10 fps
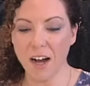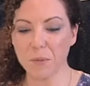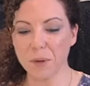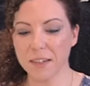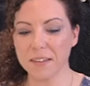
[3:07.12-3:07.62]
I'll
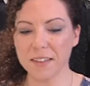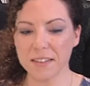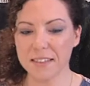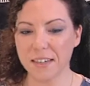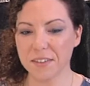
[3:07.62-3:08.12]
work on this
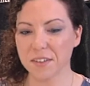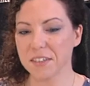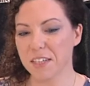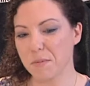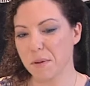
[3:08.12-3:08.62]
now. It's going
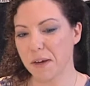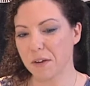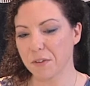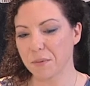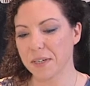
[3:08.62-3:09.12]
to take me
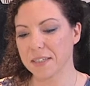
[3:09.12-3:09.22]
about 3